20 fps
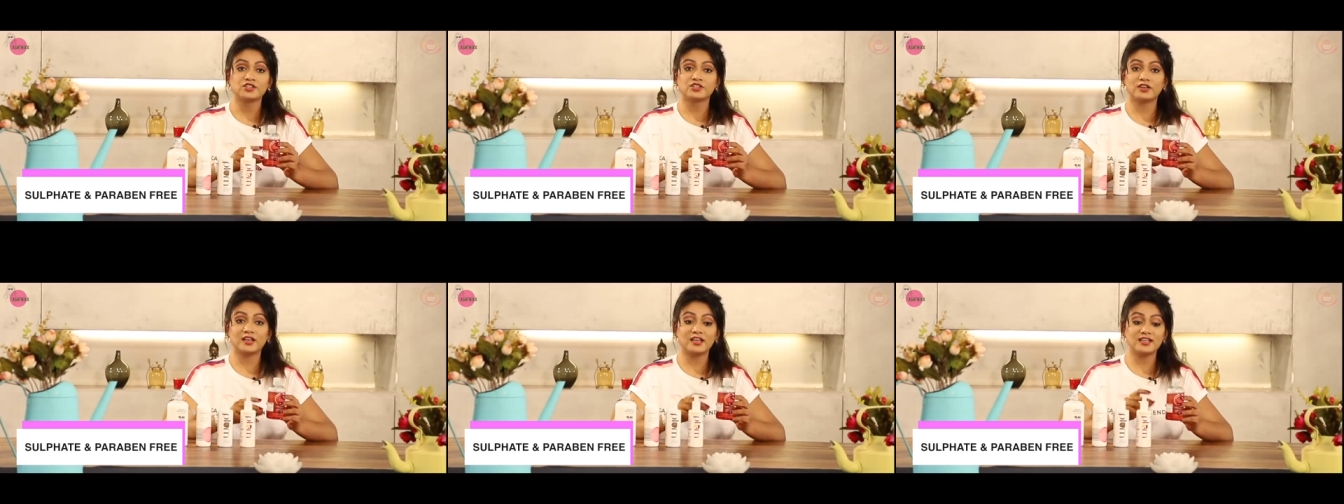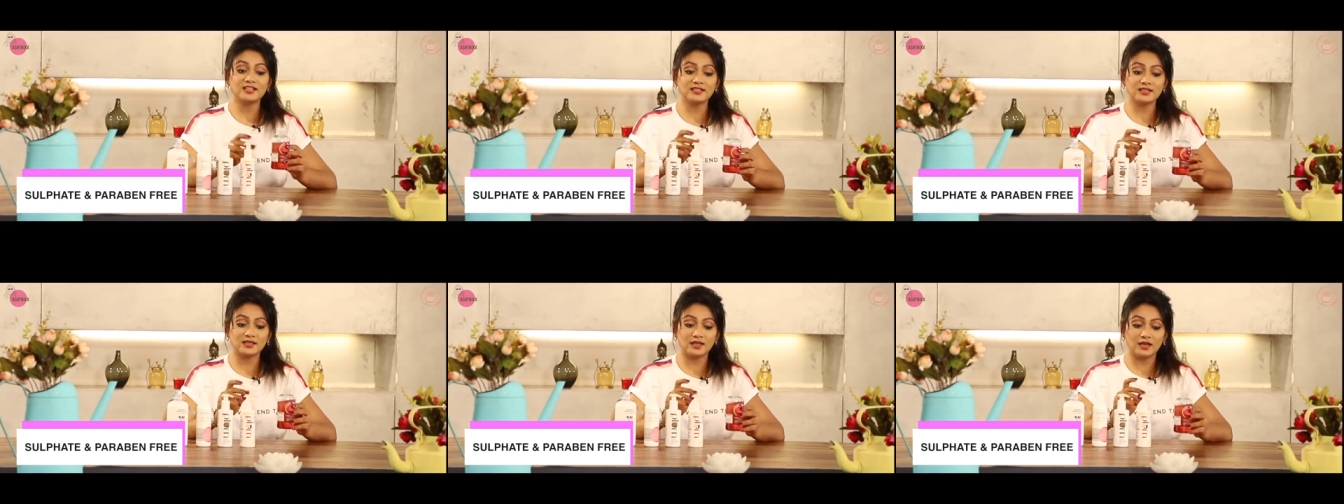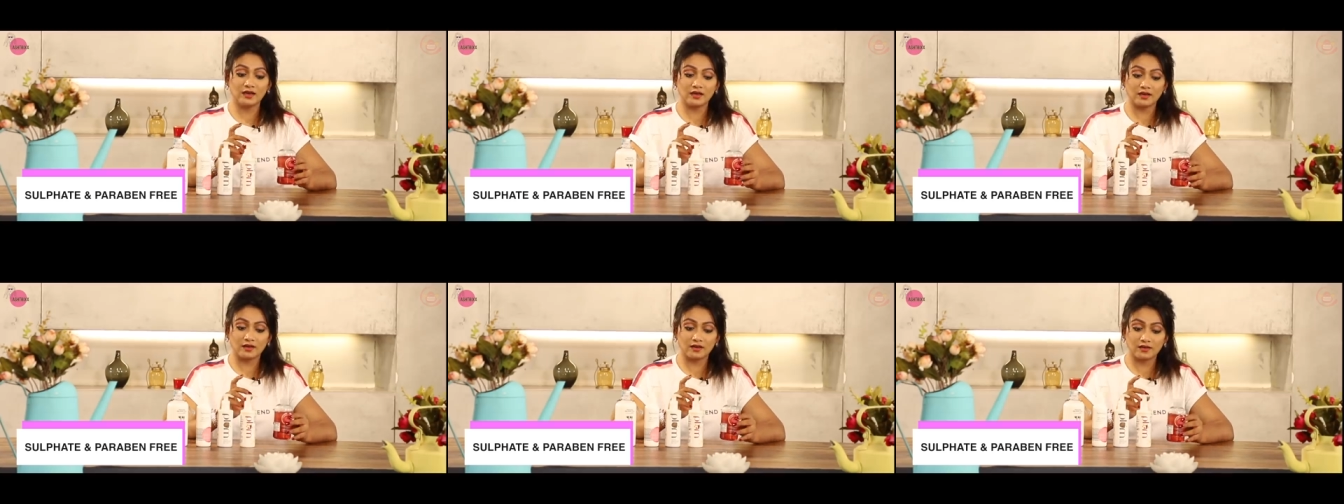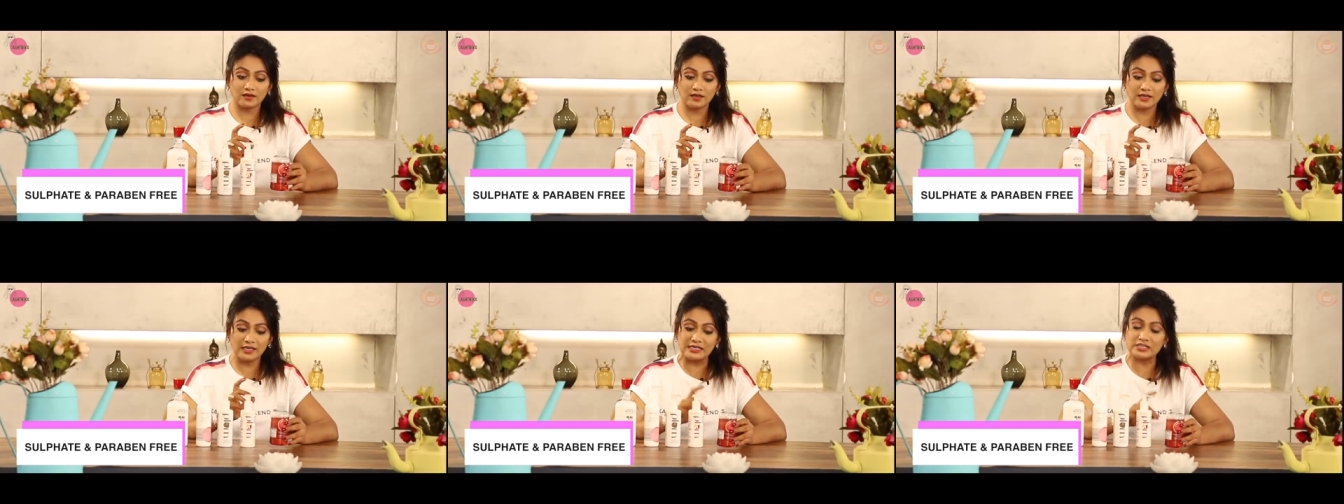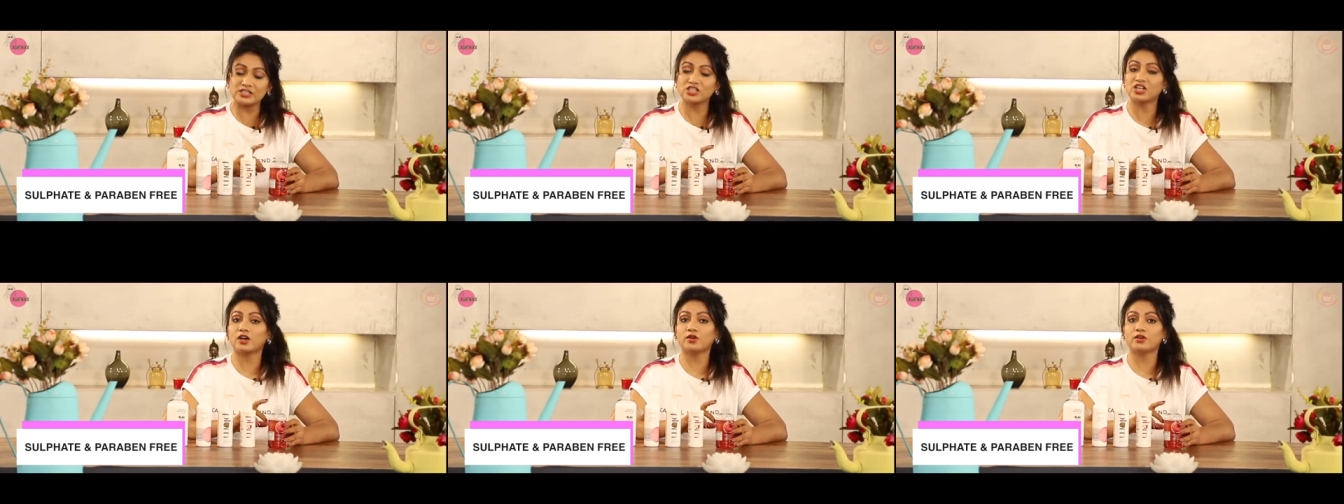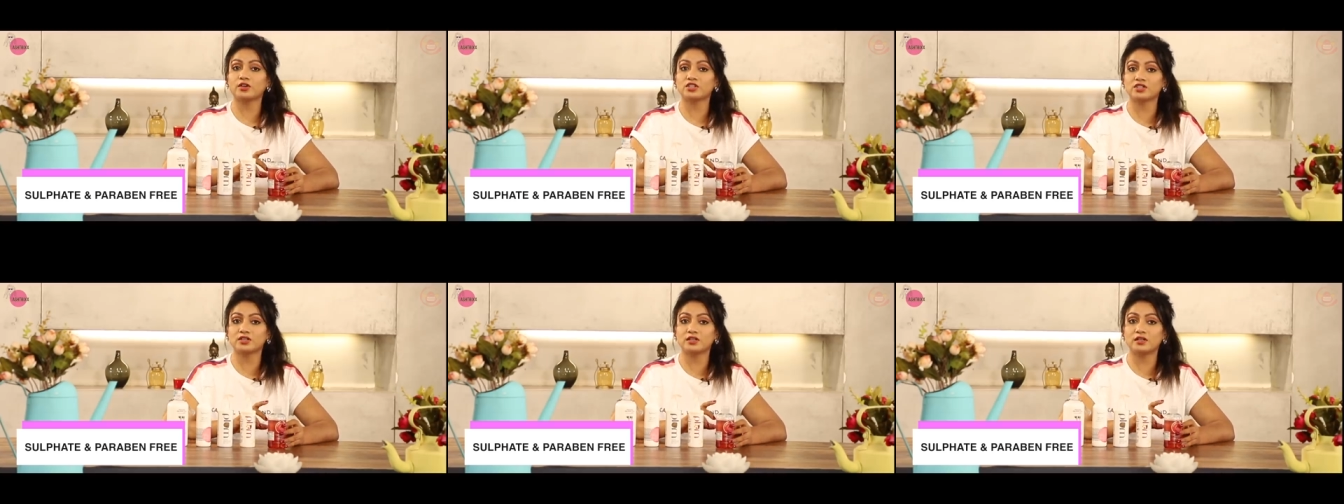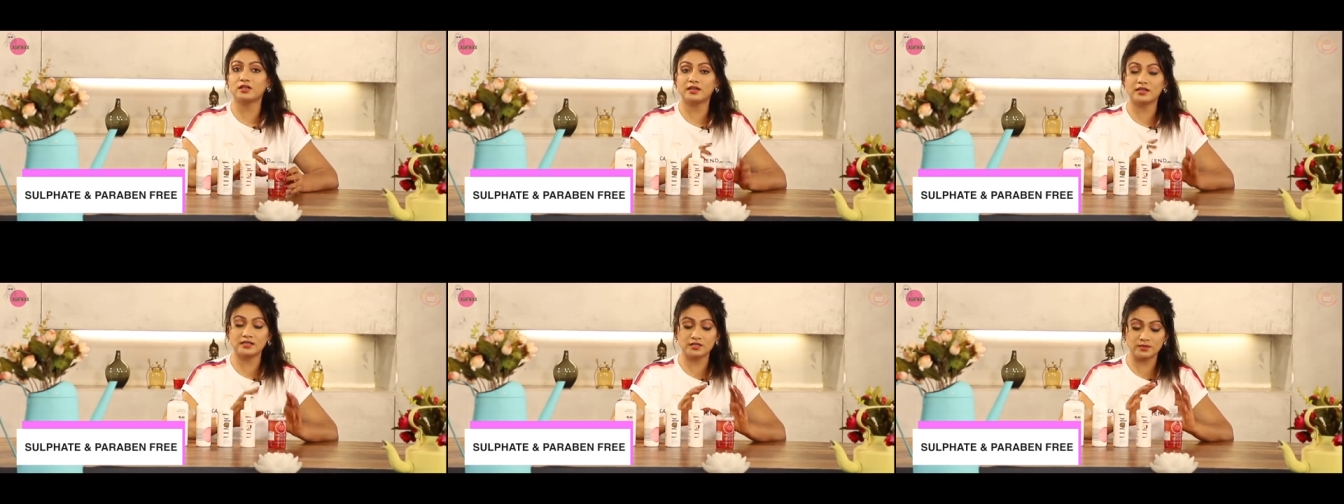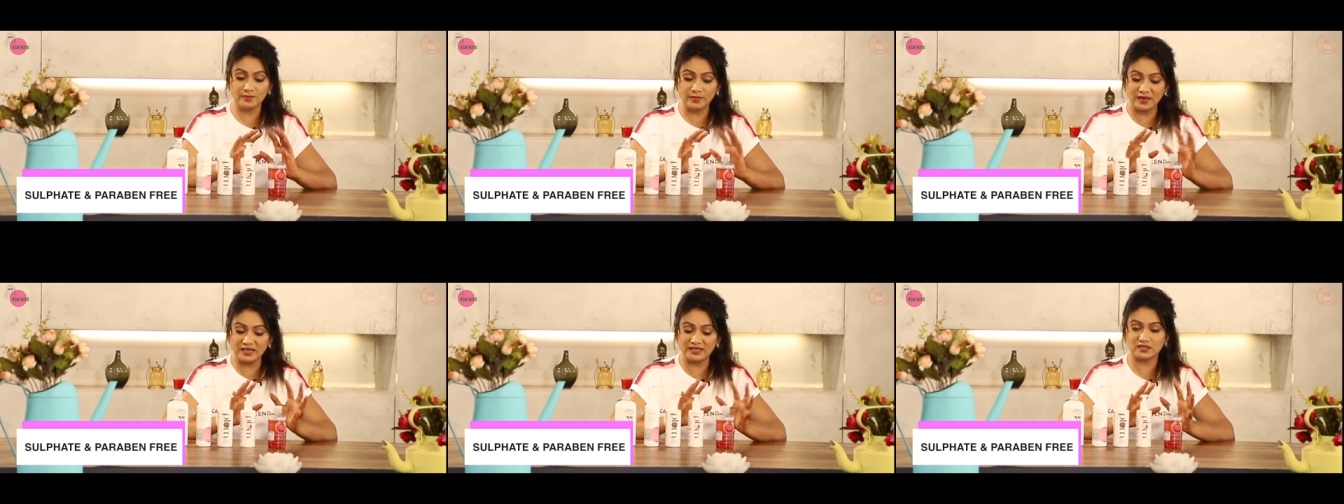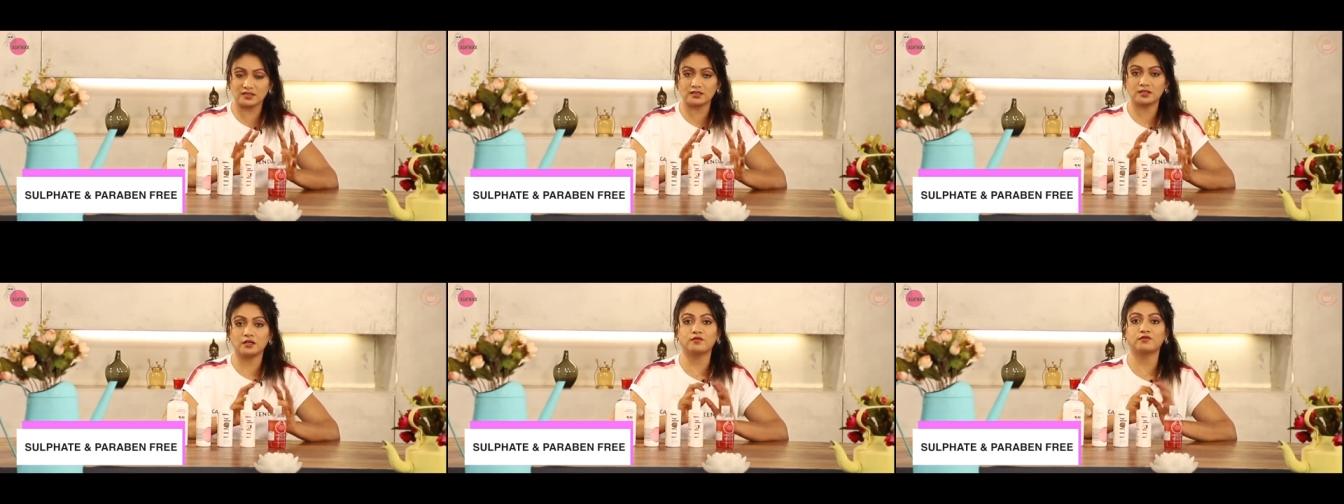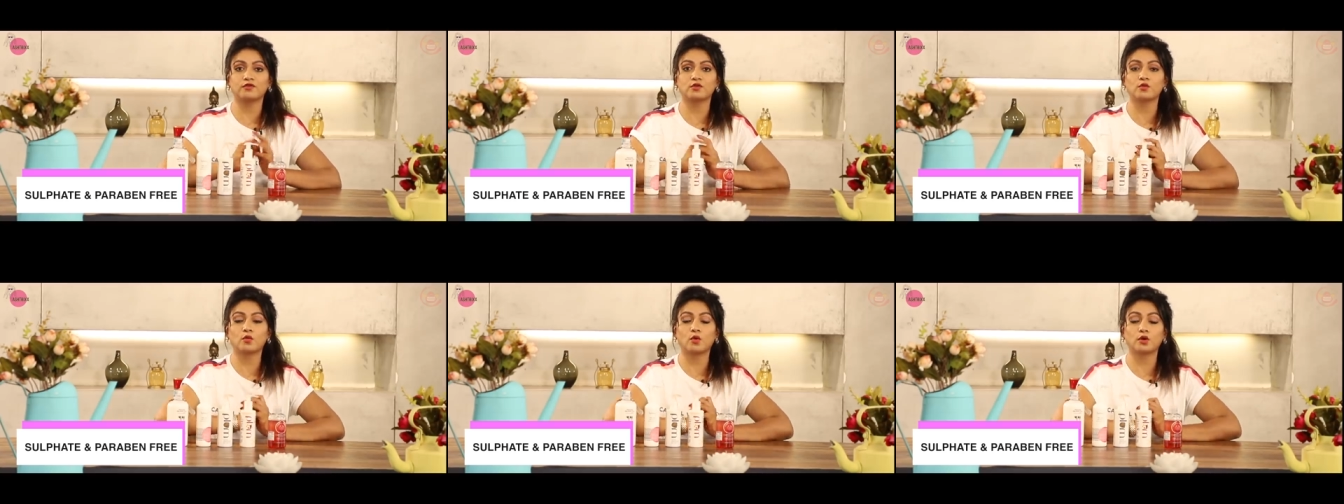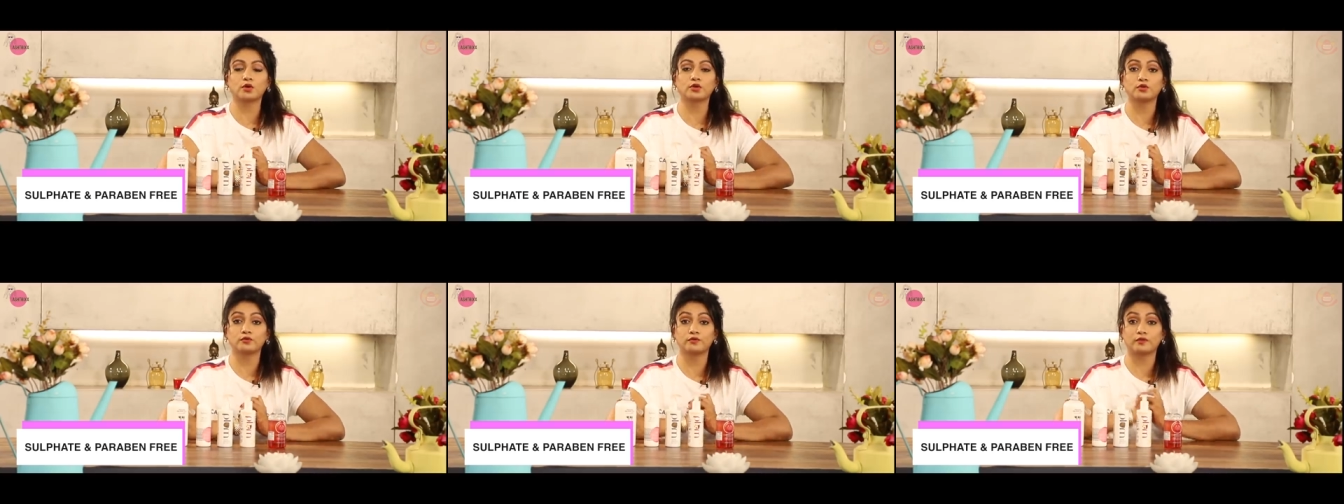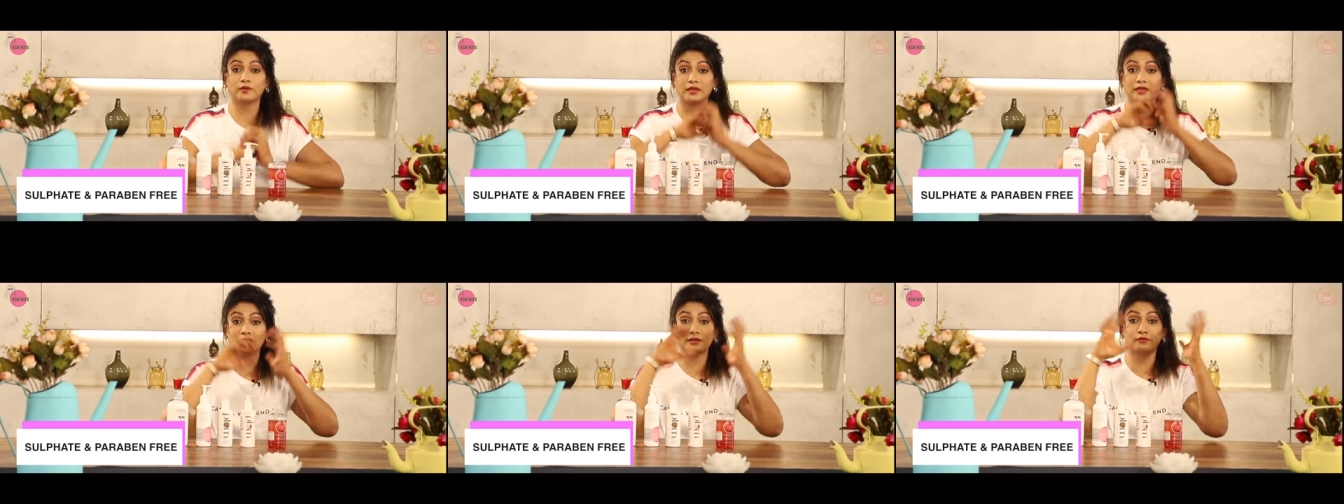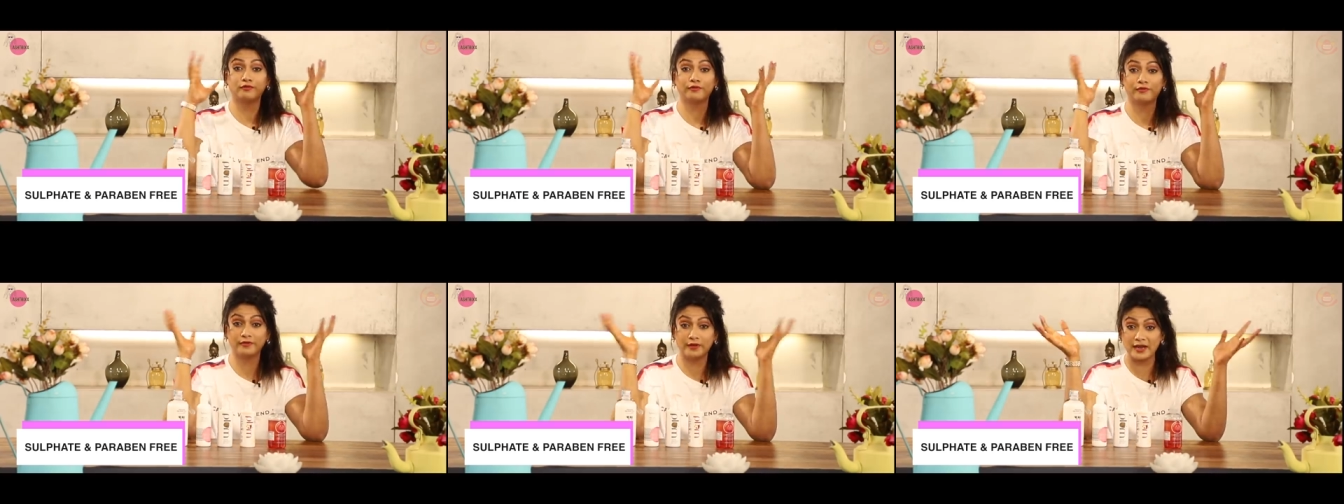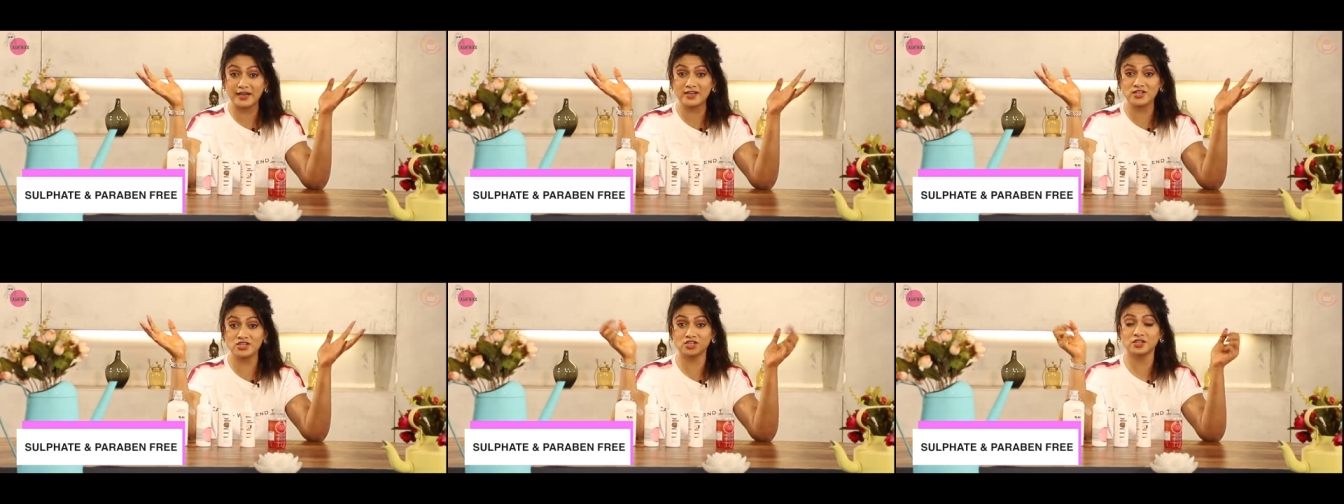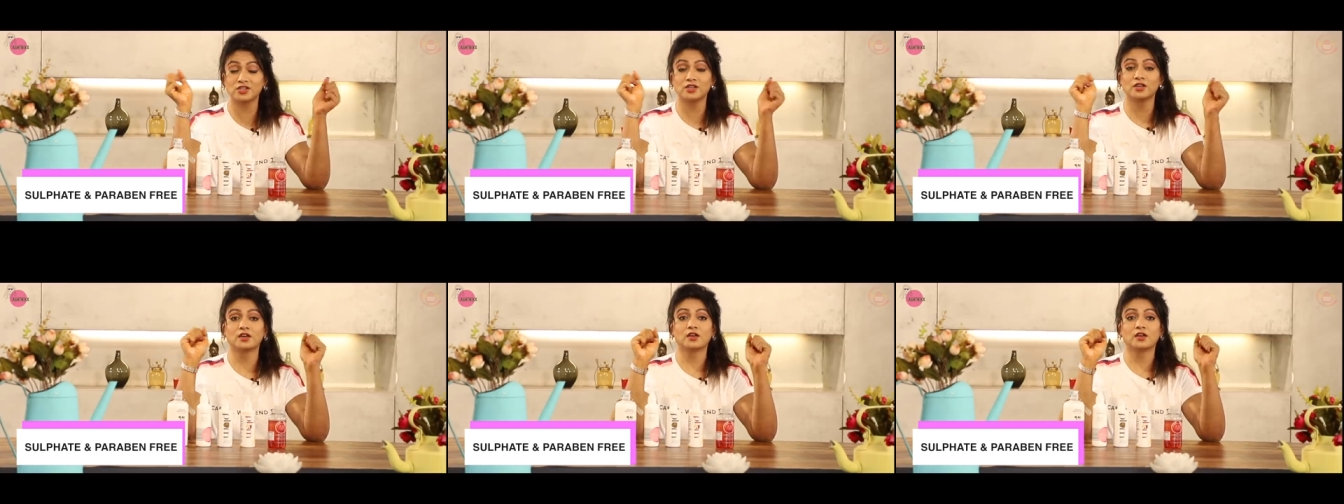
So guys, ee shower gel is best if you want to feel fresh